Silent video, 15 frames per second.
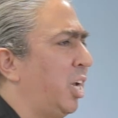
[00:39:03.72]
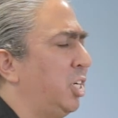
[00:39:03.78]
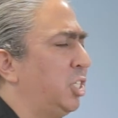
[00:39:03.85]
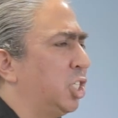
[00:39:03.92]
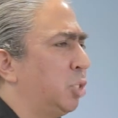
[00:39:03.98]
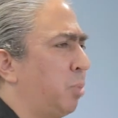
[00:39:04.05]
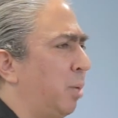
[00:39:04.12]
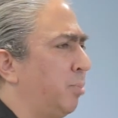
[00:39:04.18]
He
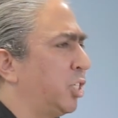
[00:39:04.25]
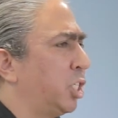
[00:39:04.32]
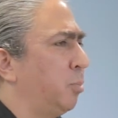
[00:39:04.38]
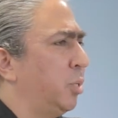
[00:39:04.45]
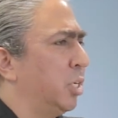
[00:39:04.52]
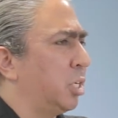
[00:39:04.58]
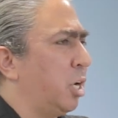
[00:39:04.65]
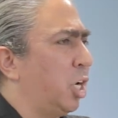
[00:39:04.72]
just published a
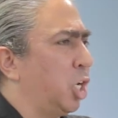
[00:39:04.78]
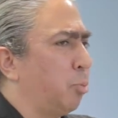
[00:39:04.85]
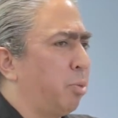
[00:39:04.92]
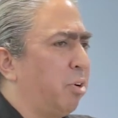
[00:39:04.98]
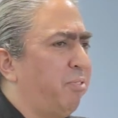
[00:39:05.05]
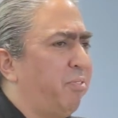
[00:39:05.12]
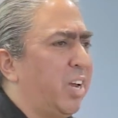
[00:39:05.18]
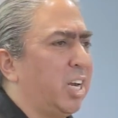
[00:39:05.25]
book called A
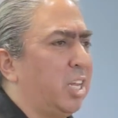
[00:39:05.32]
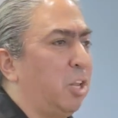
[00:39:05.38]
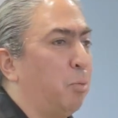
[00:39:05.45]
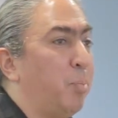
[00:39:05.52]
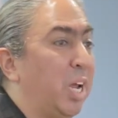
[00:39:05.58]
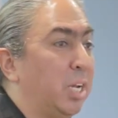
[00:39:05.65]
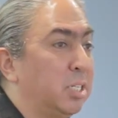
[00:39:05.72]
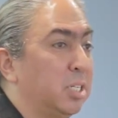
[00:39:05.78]
Prophetic
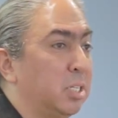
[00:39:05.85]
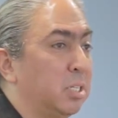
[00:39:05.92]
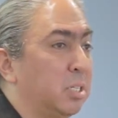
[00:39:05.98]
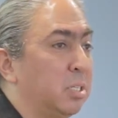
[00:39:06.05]
Lament.